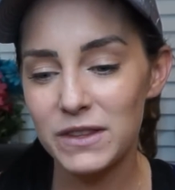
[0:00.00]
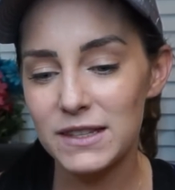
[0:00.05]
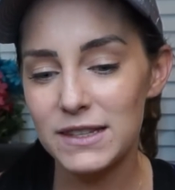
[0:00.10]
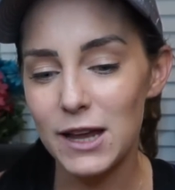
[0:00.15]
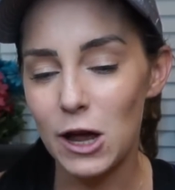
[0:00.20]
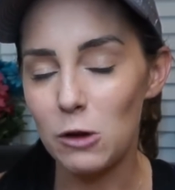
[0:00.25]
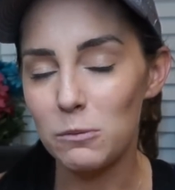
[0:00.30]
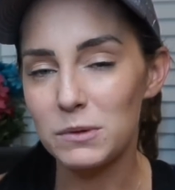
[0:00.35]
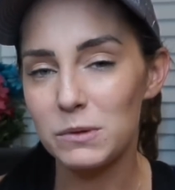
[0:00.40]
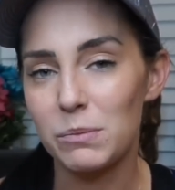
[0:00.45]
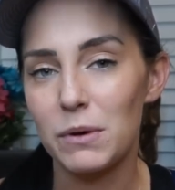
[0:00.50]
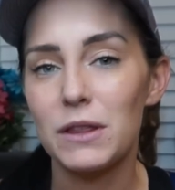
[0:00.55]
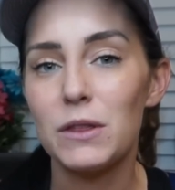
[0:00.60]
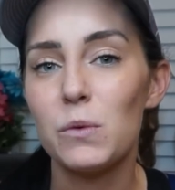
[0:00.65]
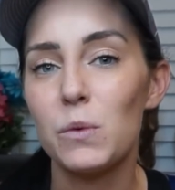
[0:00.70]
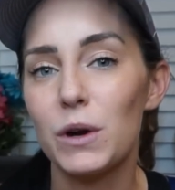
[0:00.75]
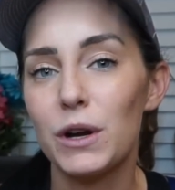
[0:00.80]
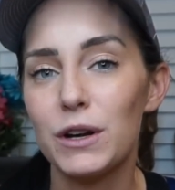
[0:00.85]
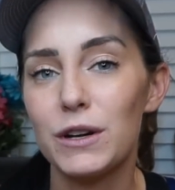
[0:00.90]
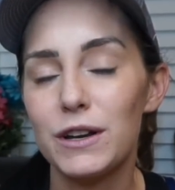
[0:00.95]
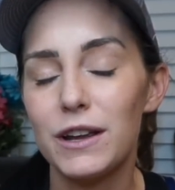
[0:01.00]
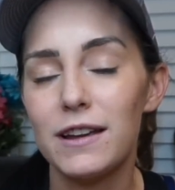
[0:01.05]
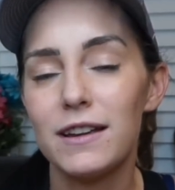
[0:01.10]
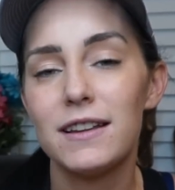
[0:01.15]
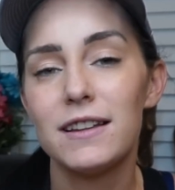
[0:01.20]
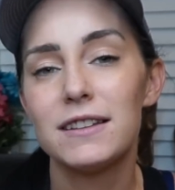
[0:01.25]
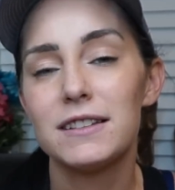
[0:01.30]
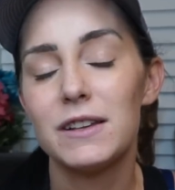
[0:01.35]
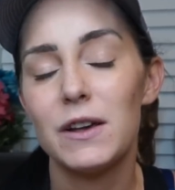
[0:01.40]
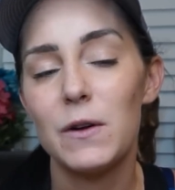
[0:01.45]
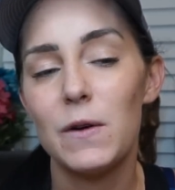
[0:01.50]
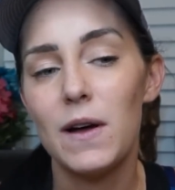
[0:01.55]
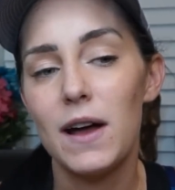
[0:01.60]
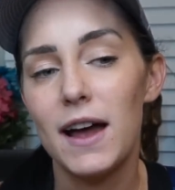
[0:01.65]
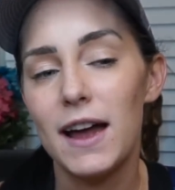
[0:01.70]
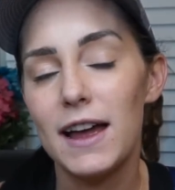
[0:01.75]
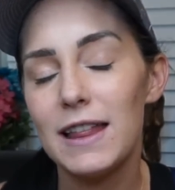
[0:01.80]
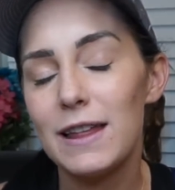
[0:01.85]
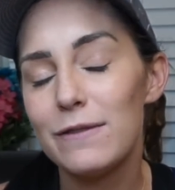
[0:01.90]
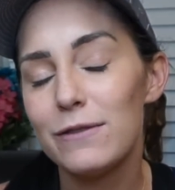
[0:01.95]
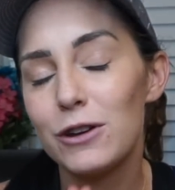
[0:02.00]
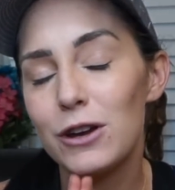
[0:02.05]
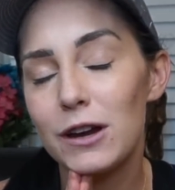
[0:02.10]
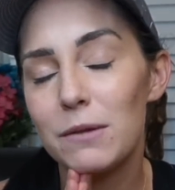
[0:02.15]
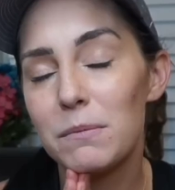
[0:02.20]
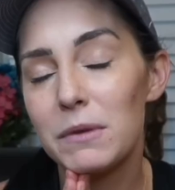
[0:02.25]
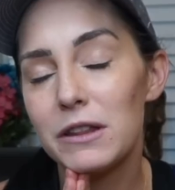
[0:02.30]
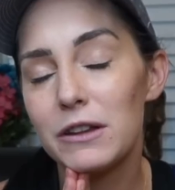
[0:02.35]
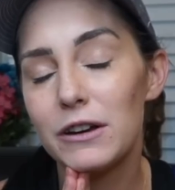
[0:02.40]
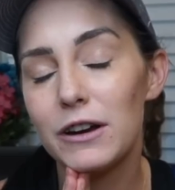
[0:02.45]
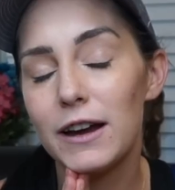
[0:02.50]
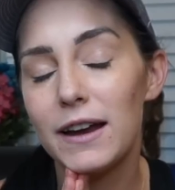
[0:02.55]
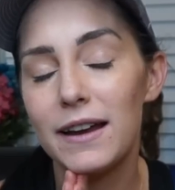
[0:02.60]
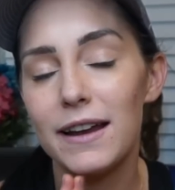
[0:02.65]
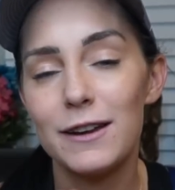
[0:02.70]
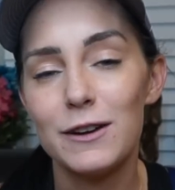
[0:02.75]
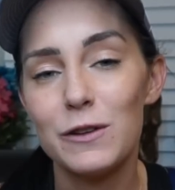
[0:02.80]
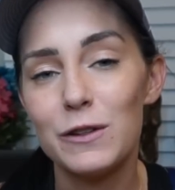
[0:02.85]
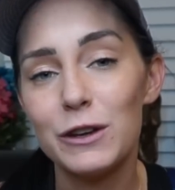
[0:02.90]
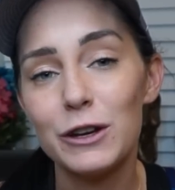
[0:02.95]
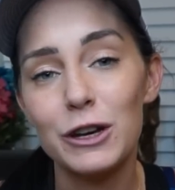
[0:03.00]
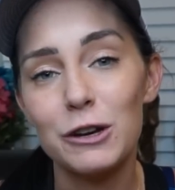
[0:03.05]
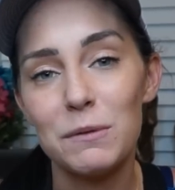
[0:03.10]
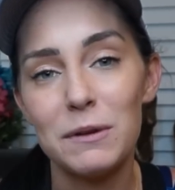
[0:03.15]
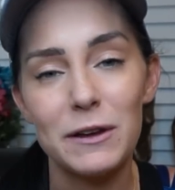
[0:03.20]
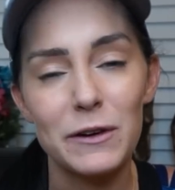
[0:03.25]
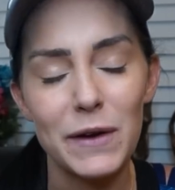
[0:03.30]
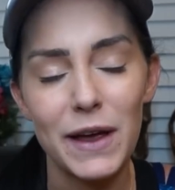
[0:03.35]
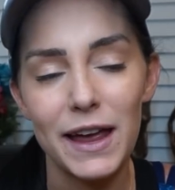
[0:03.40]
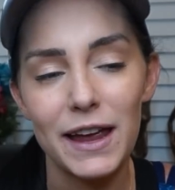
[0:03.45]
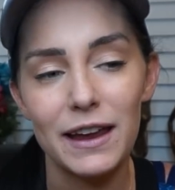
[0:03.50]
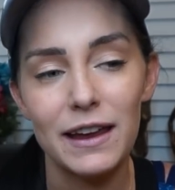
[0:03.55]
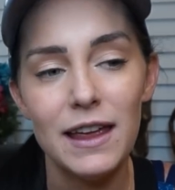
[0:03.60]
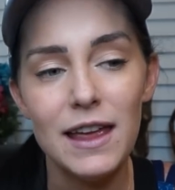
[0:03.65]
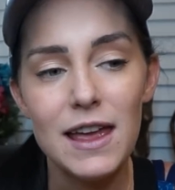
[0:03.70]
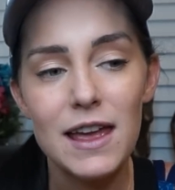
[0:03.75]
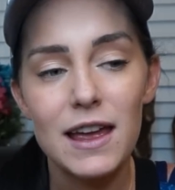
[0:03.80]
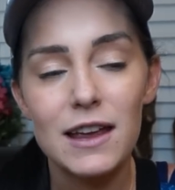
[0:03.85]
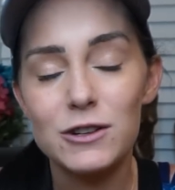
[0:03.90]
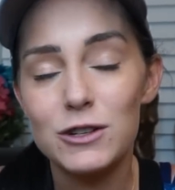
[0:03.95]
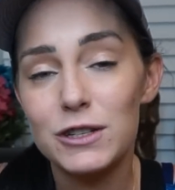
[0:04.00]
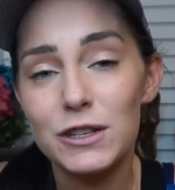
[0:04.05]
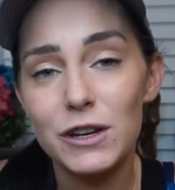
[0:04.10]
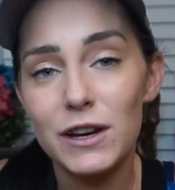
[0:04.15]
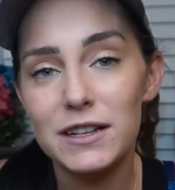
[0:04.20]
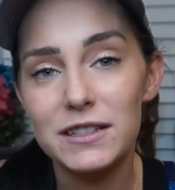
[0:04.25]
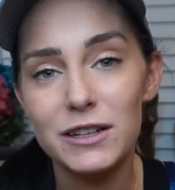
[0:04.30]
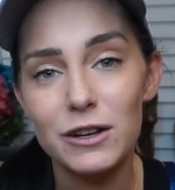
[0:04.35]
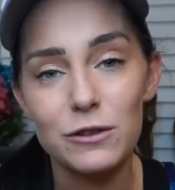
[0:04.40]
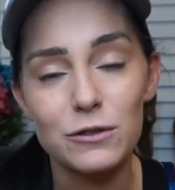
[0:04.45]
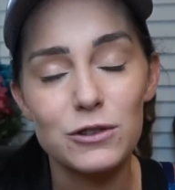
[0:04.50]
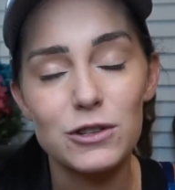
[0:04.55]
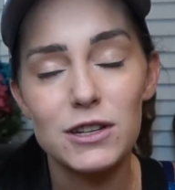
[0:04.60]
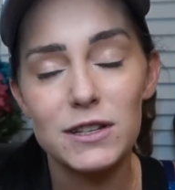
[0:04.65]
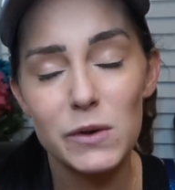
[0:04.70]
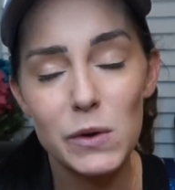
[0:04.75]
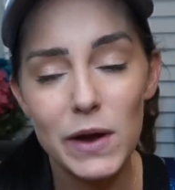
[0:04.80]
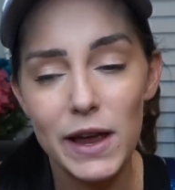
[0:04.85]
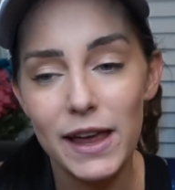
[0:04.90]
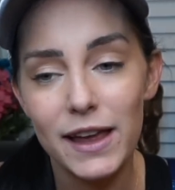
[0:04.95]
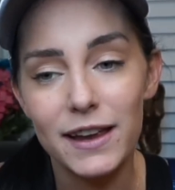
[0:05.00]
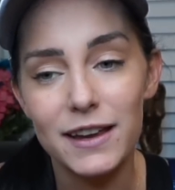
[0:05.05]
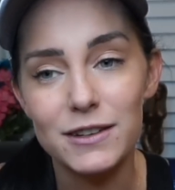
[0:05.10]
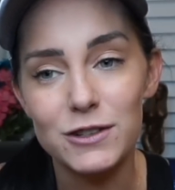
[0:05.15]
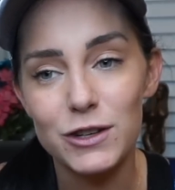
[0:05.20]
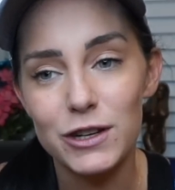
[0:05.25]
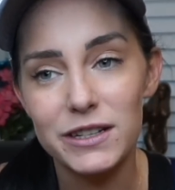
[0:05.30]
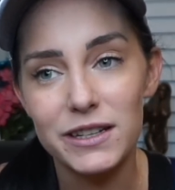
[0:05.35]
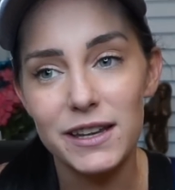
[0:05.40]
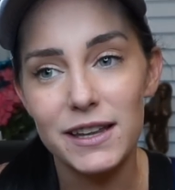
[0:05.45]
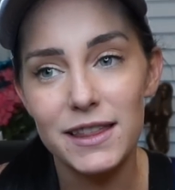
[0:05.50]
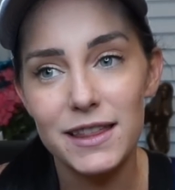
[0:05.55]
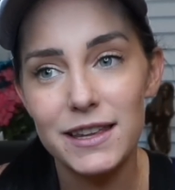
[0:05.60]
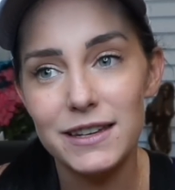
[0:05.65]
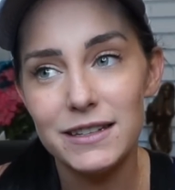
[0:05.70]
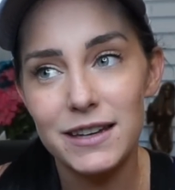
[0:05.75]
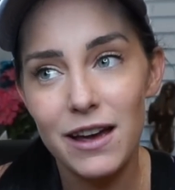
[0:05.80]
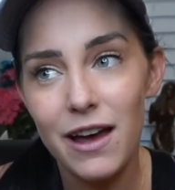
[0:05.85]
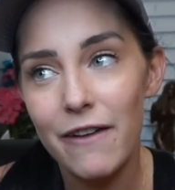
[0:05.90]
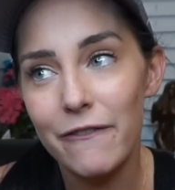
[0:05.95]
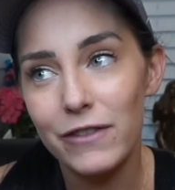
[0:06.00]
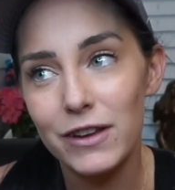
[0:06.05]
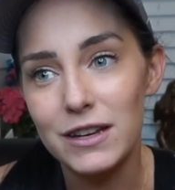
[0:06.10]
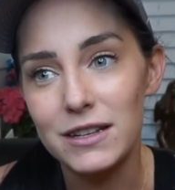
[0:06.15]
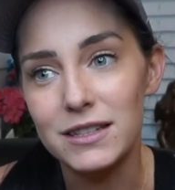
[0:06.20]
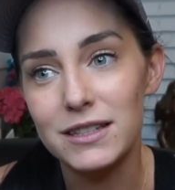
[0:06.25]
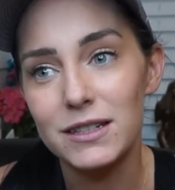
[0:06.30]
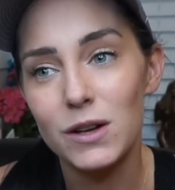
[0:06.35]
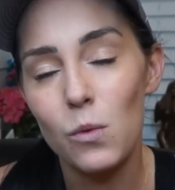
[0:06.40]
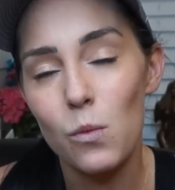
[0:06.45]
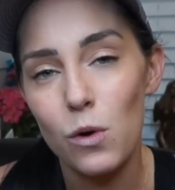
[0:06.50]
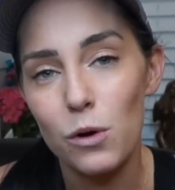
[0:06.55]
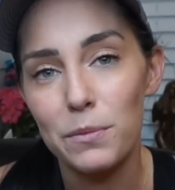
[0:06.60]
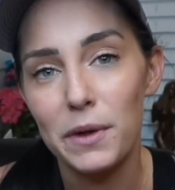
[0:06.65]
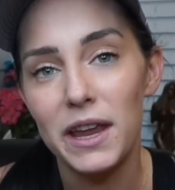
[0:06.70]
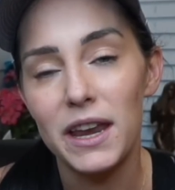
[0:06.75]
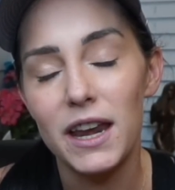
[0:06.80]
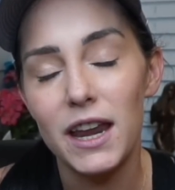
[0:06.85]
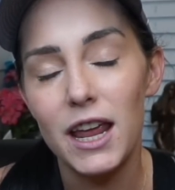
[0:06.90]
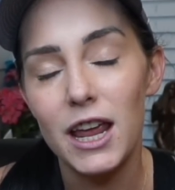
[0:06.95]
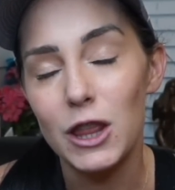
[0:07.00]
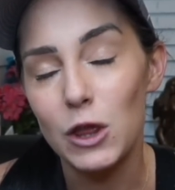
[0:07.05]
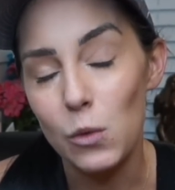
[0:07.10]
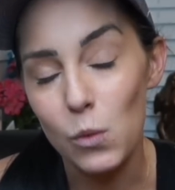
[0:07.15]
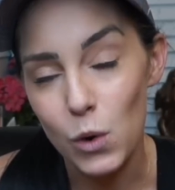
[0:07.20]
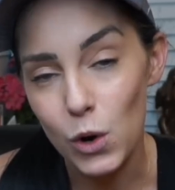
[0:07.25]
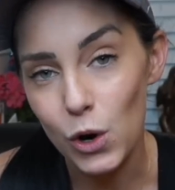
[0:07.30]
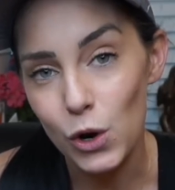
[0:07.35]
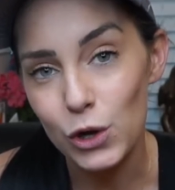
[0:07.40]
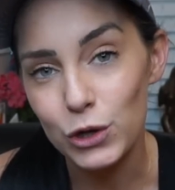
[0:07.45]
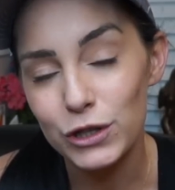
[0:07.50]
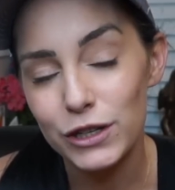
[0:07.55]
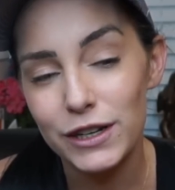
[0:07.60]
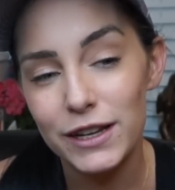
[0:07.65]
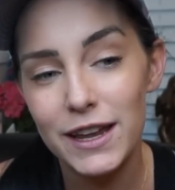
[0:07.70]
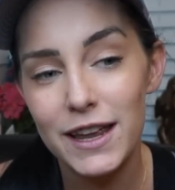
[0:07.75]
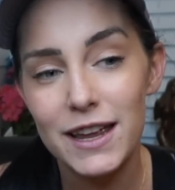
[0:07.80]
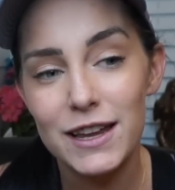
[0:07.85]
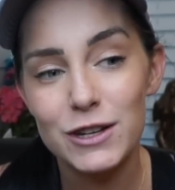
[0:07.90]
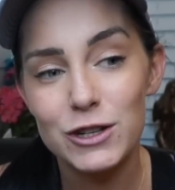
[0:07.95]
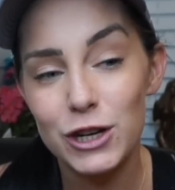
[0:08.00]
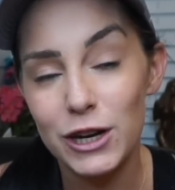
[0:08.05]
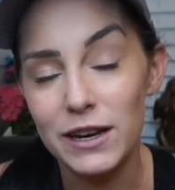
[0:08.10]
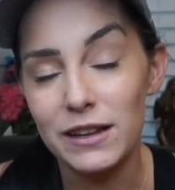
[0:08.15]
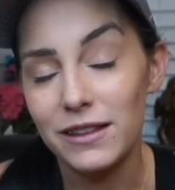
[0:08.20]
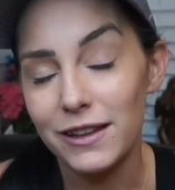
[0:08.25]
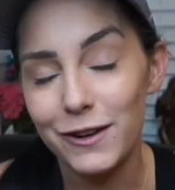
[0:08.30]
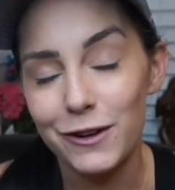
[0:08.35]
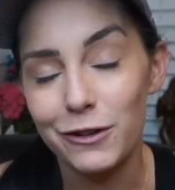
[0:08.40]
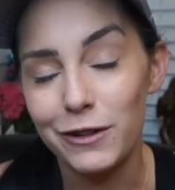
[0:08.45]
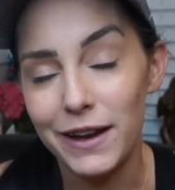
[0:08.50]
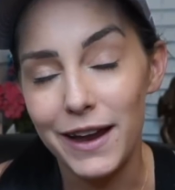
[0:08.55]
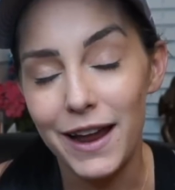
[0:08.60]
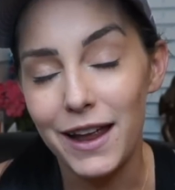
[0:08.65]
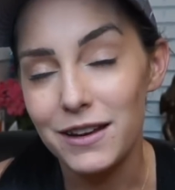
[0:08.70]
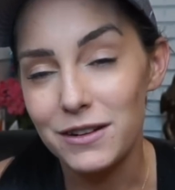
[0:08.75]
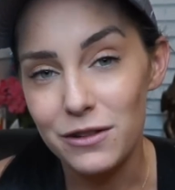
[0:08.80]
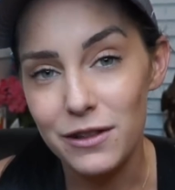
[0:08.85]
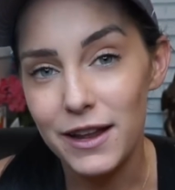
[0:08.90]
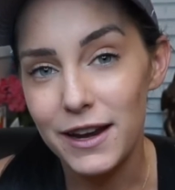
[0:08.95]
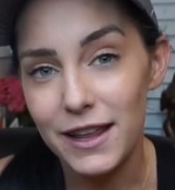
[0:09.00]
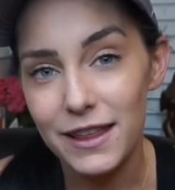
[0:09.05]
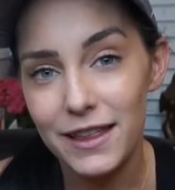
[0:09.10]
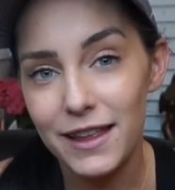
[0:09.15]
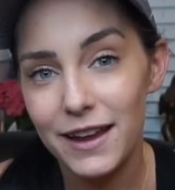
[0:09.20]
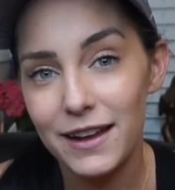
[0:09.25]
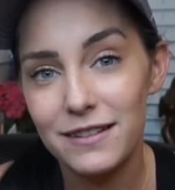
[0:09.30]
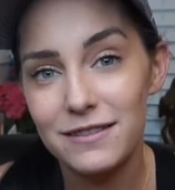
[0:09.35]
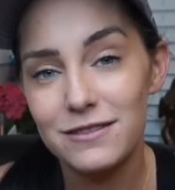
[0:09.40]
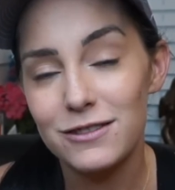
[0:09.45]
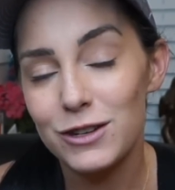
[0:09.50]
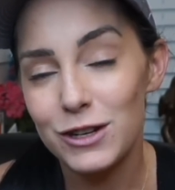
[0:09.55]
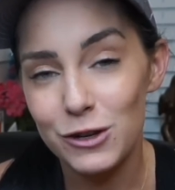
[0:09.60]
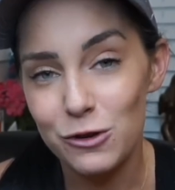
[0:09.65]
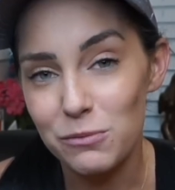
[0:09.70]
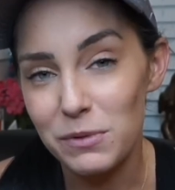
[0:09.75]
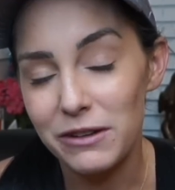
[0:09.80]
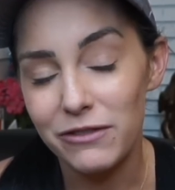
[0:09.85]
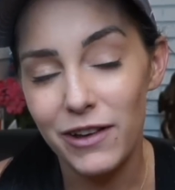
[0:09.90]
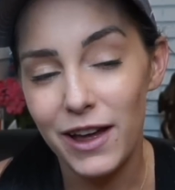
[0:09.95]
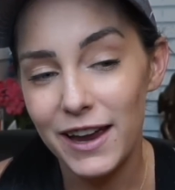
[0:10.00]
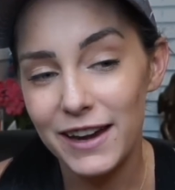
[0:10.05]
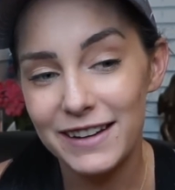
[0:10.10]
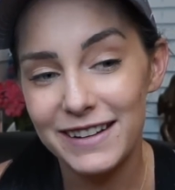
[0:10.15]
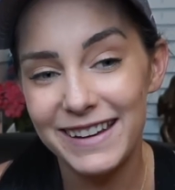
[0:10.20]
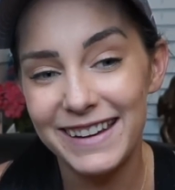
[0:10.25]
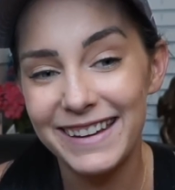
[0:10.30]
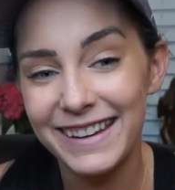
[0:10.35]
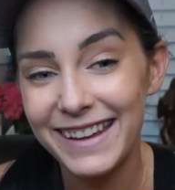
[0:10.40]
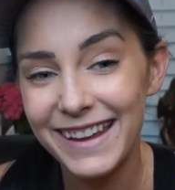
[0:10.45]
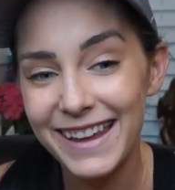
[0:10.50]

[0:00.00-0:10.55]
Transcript: to help spread the word. So I love your grandmother, and I know that you're gonna be okay. And just so you guys know, she's okay. She's like the toughest woman in the world. She can literally handle anything. She'll be fine.